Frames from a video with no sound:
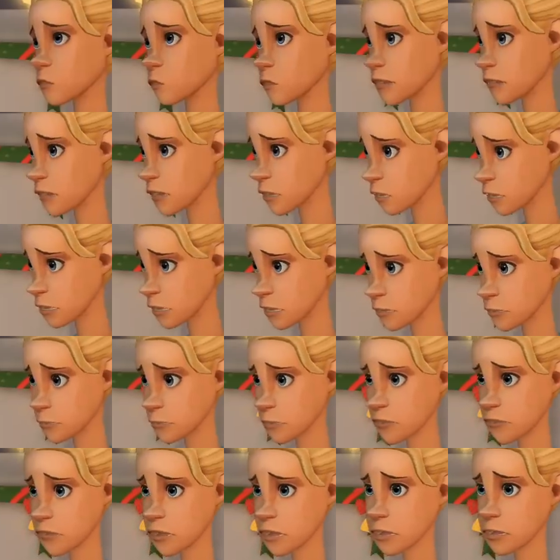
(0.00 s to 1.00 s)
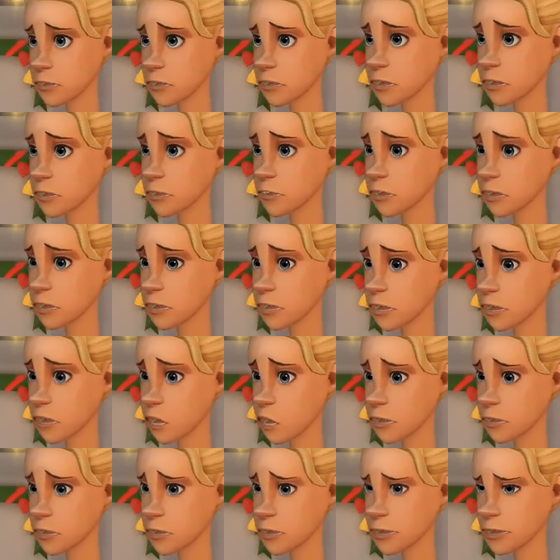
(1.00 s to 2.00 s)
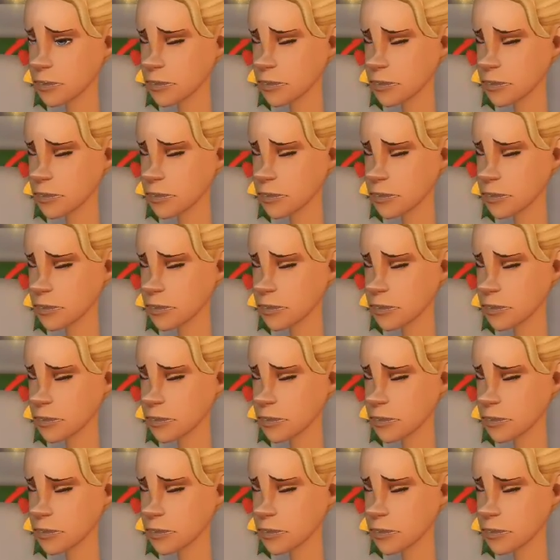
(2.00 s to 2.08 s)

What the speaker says: after our covetousness and enjoy